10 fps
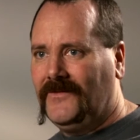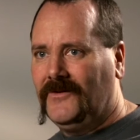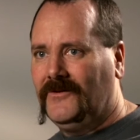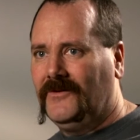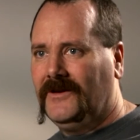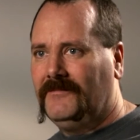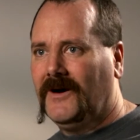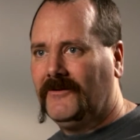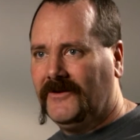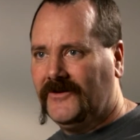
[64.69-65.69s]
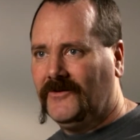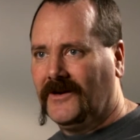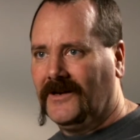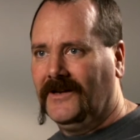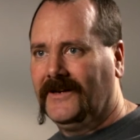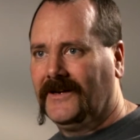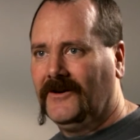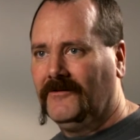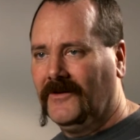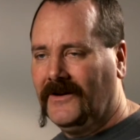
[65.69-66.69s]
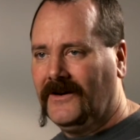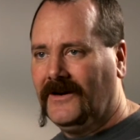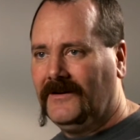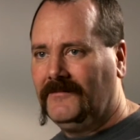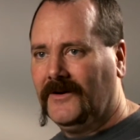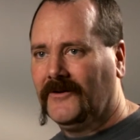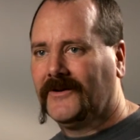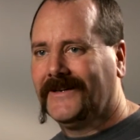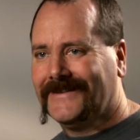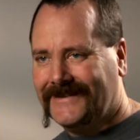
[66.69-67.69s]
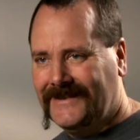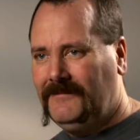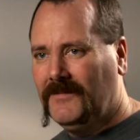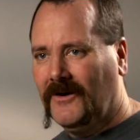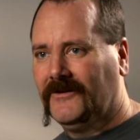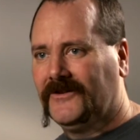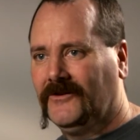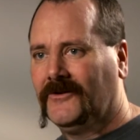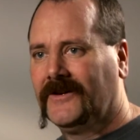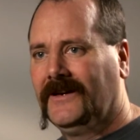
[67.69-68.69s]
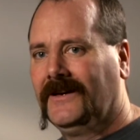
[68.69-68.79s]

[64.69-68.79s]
to the Bone and Joint Clinic over there, Middle Tennessee Bone and Joint.